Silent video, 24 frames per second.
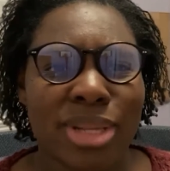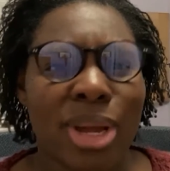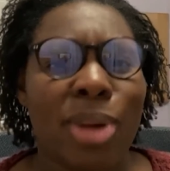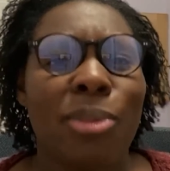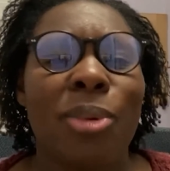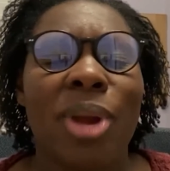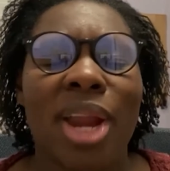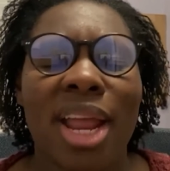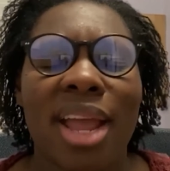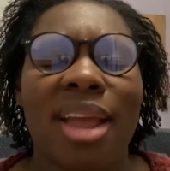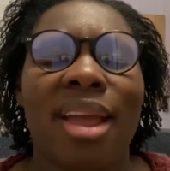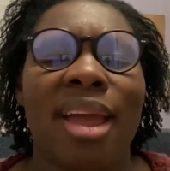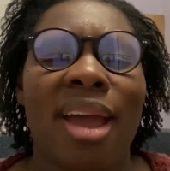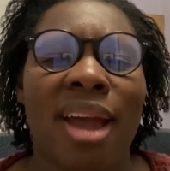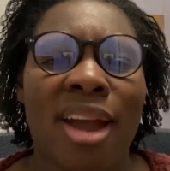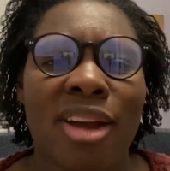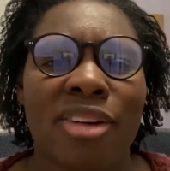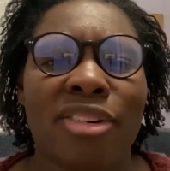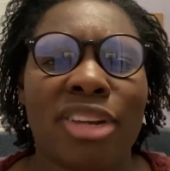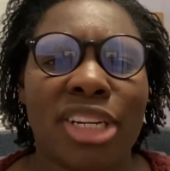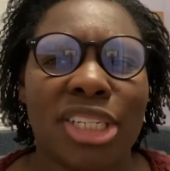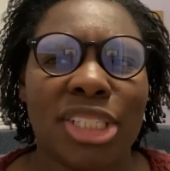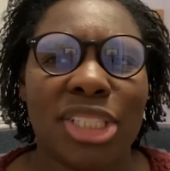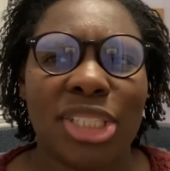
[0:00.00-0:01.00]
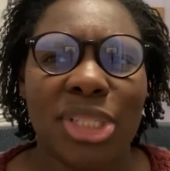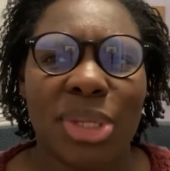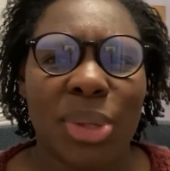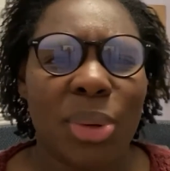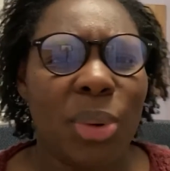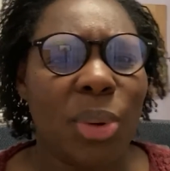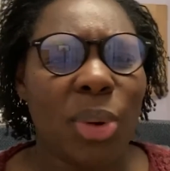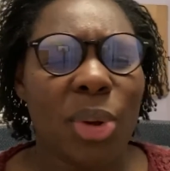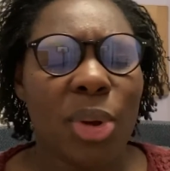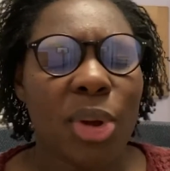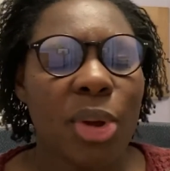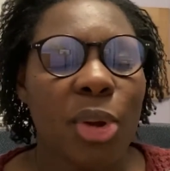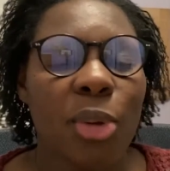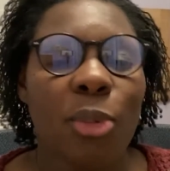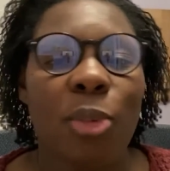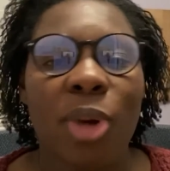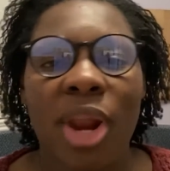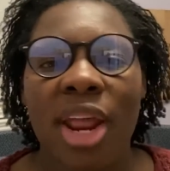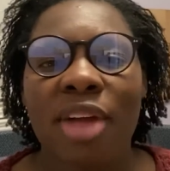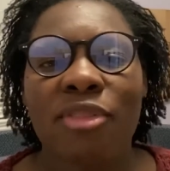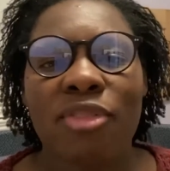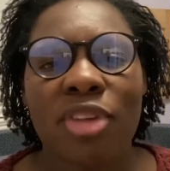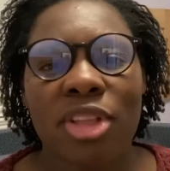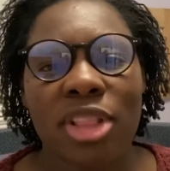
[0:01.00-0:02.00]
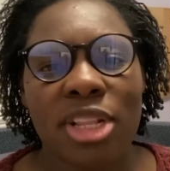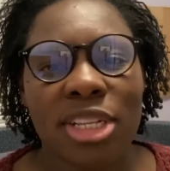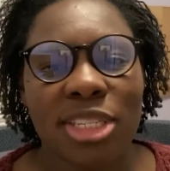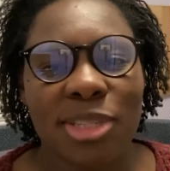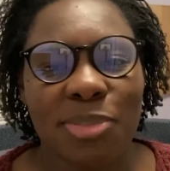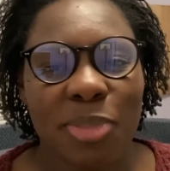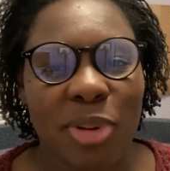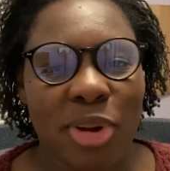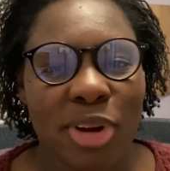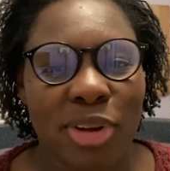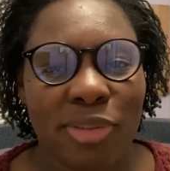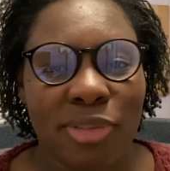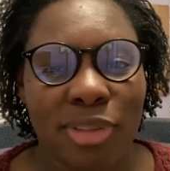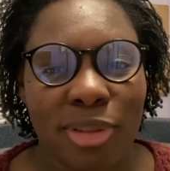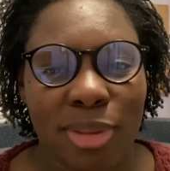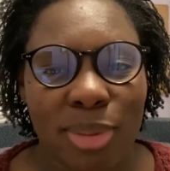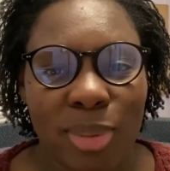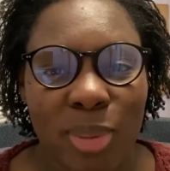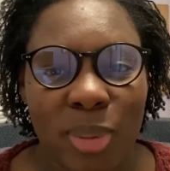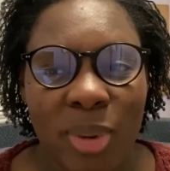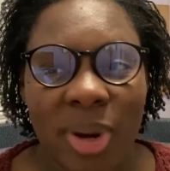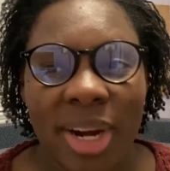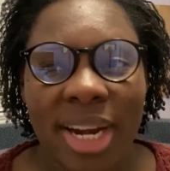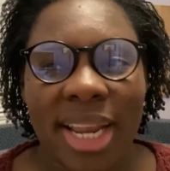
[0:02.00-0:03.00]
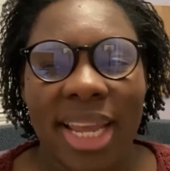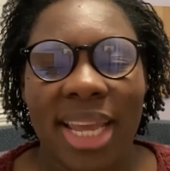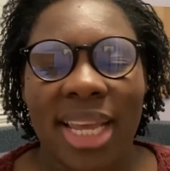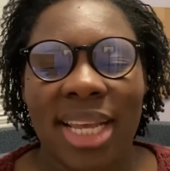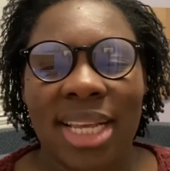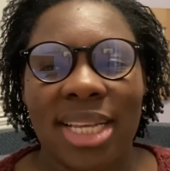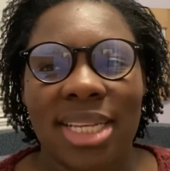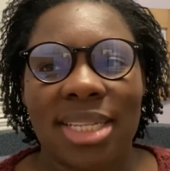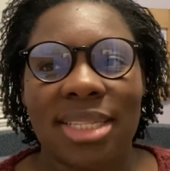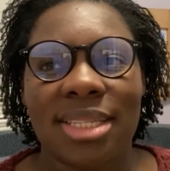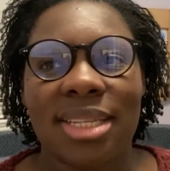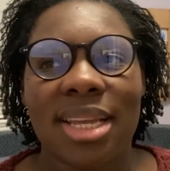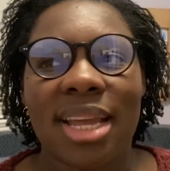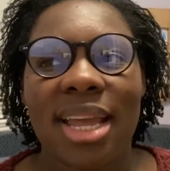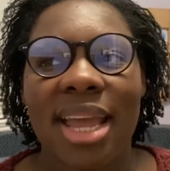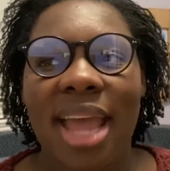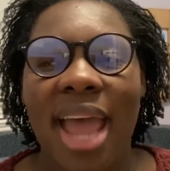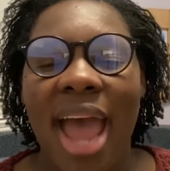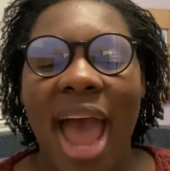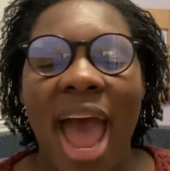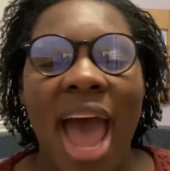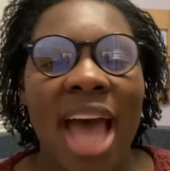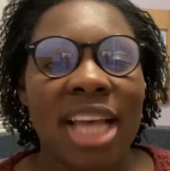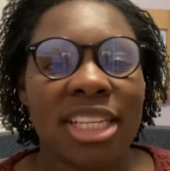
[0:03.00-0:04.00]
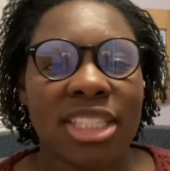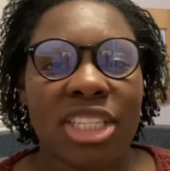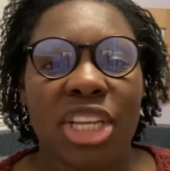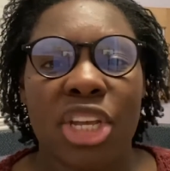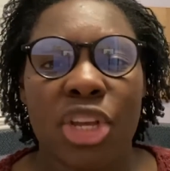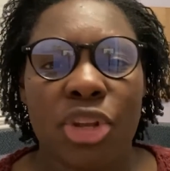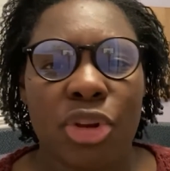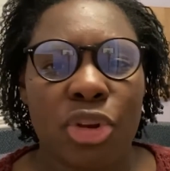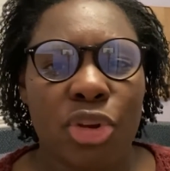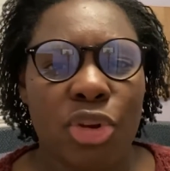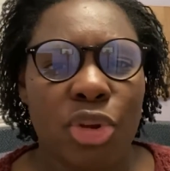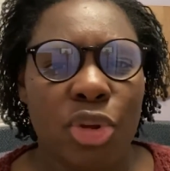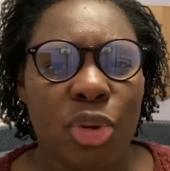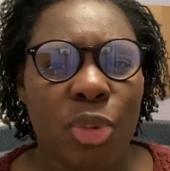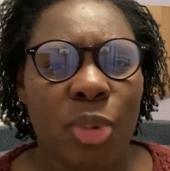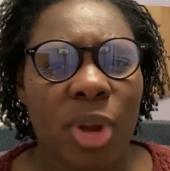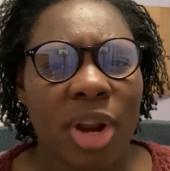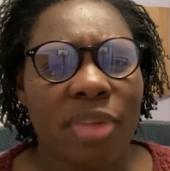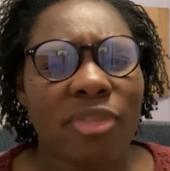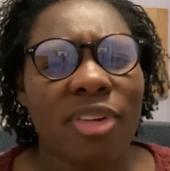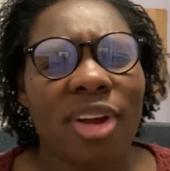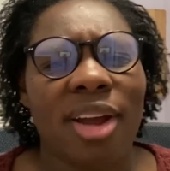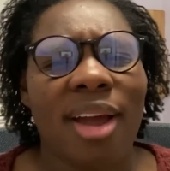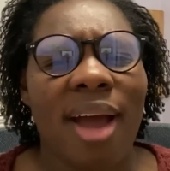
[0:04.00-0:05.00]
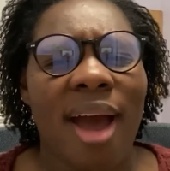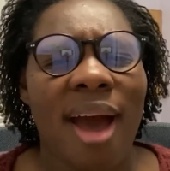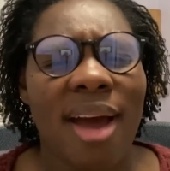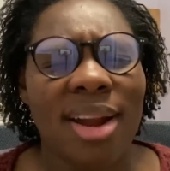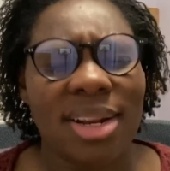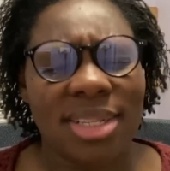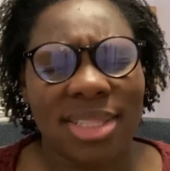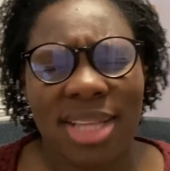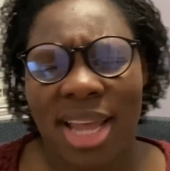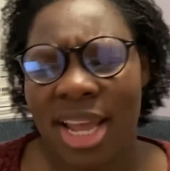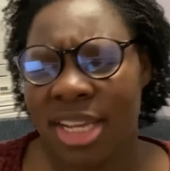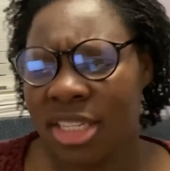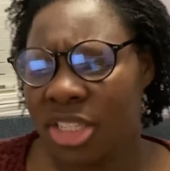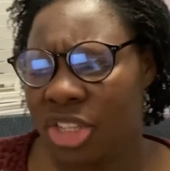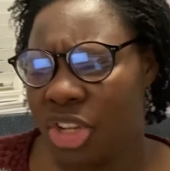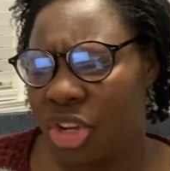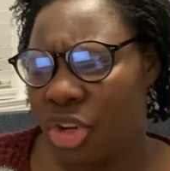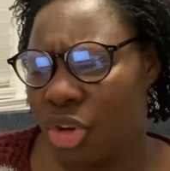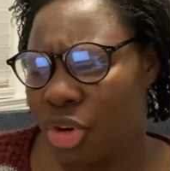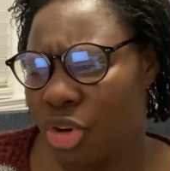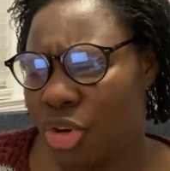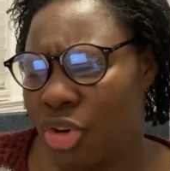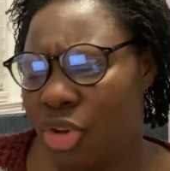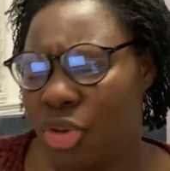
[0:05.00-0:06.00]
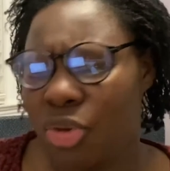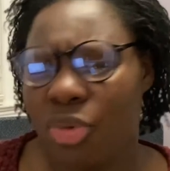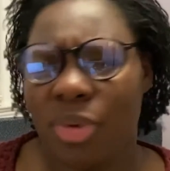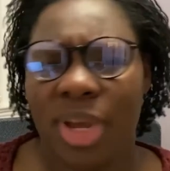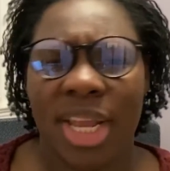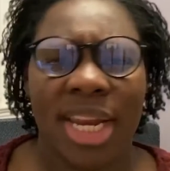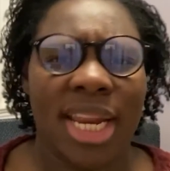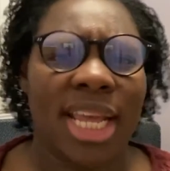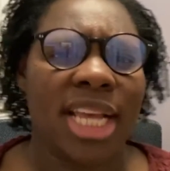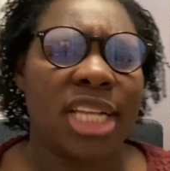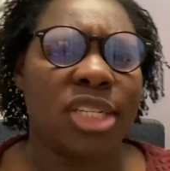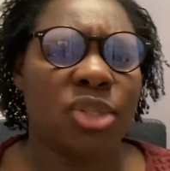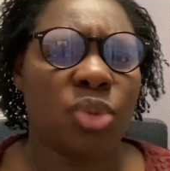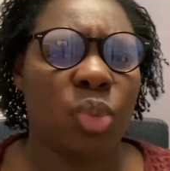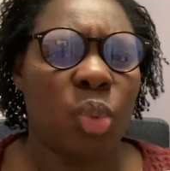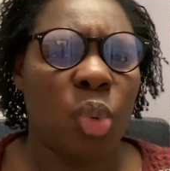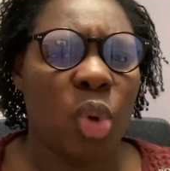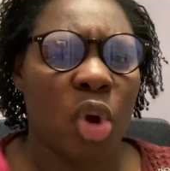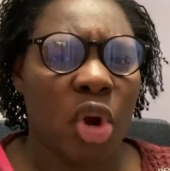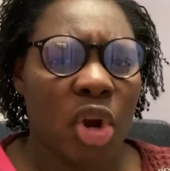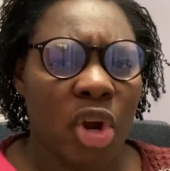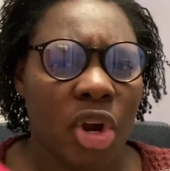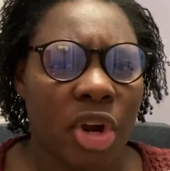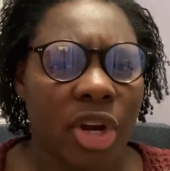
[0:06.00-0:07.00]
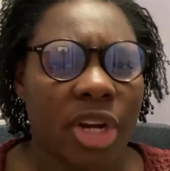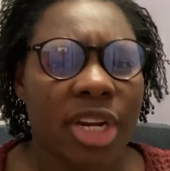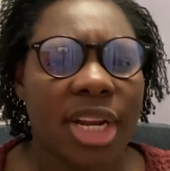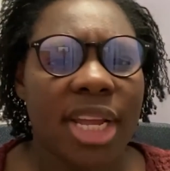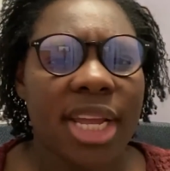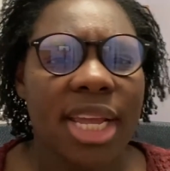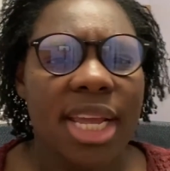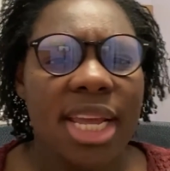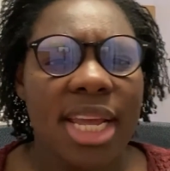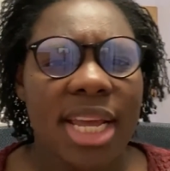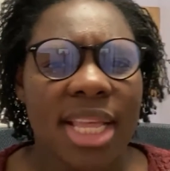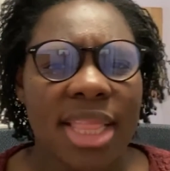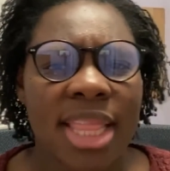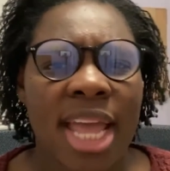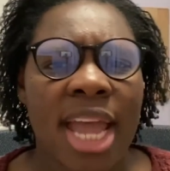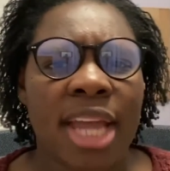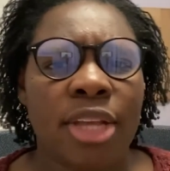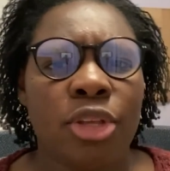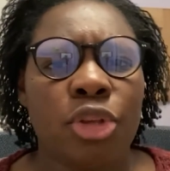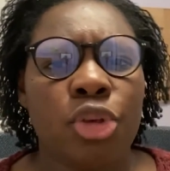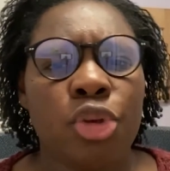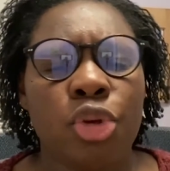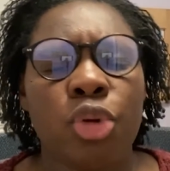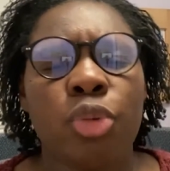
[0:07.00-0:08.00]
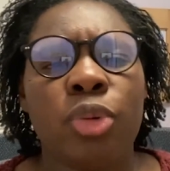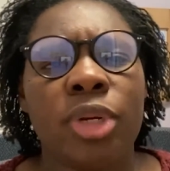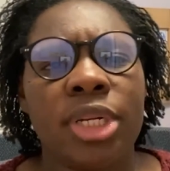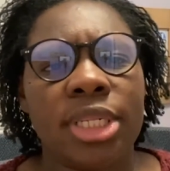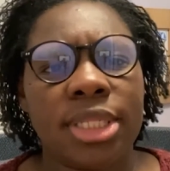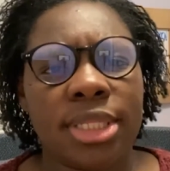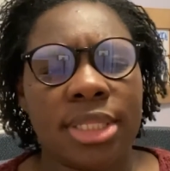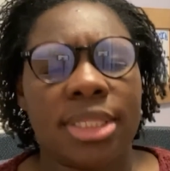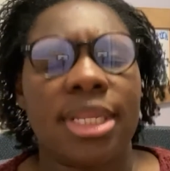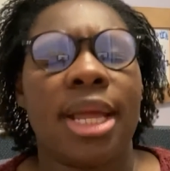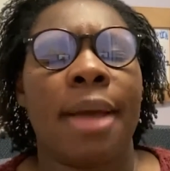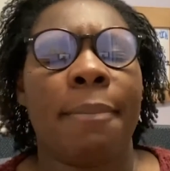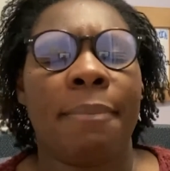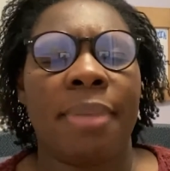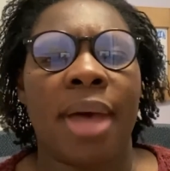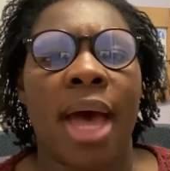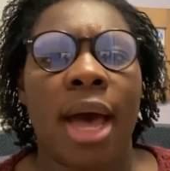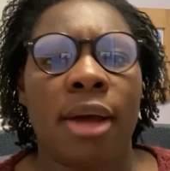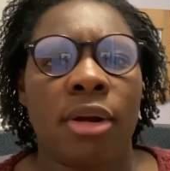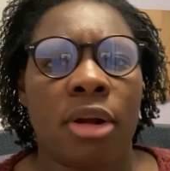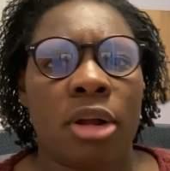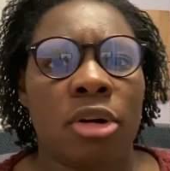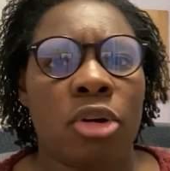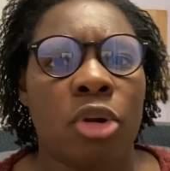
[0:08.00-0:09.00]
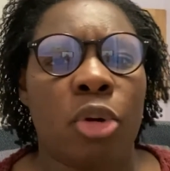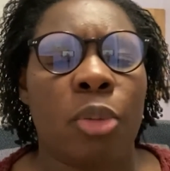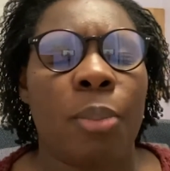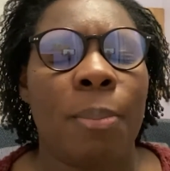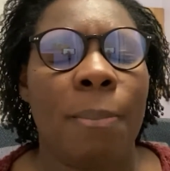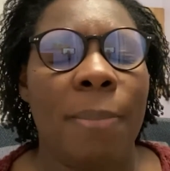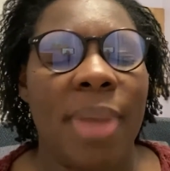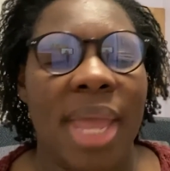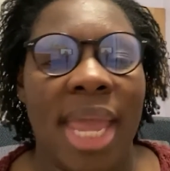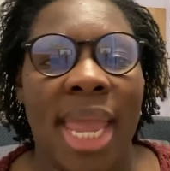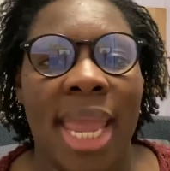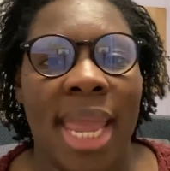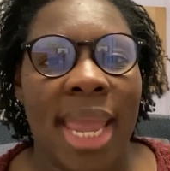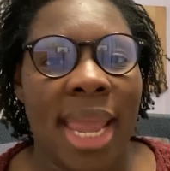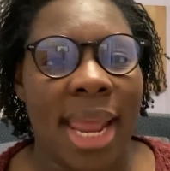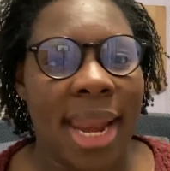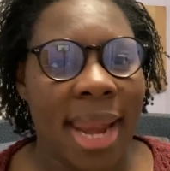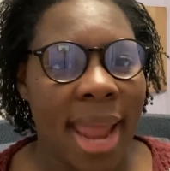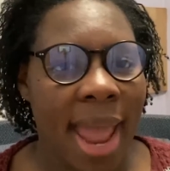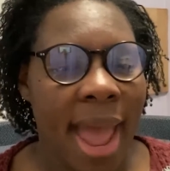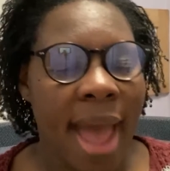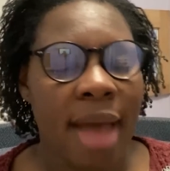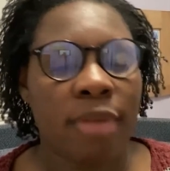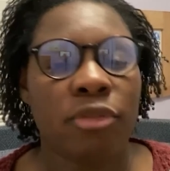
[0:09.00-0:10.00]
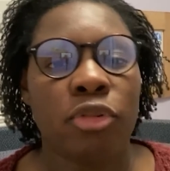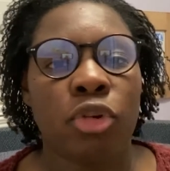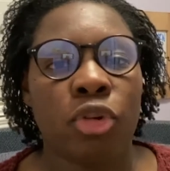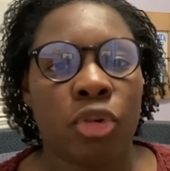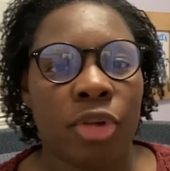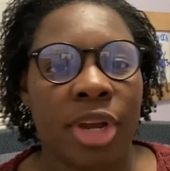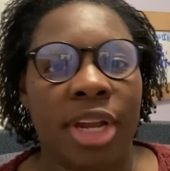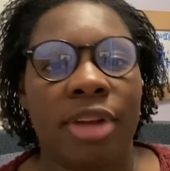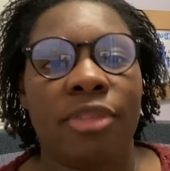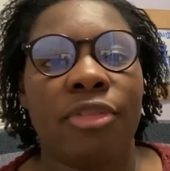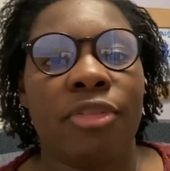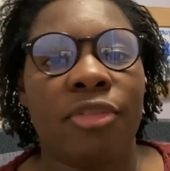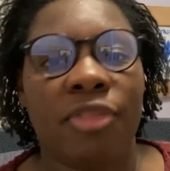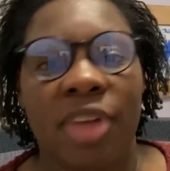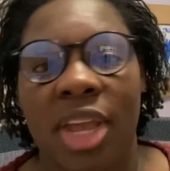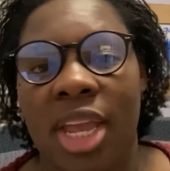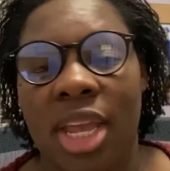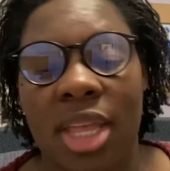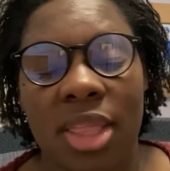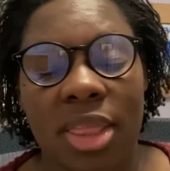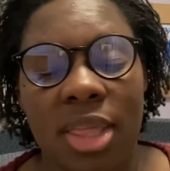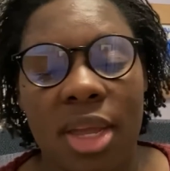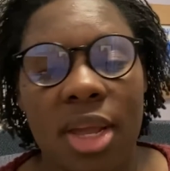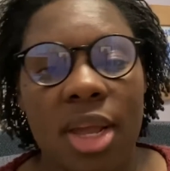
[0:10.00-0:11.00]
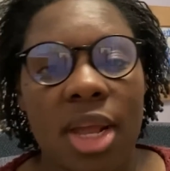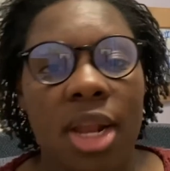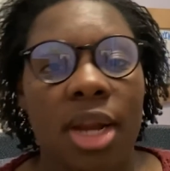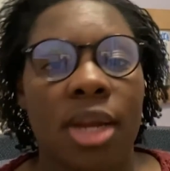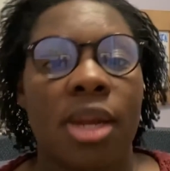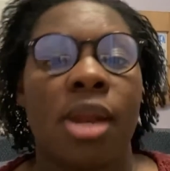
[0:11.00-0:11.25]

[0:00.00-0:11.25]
So I want to encourage you, whatever the Spirit of the Lord is, asking you to do, whatever God is asking you to do in His Word, that you would step out and obey and have great faith.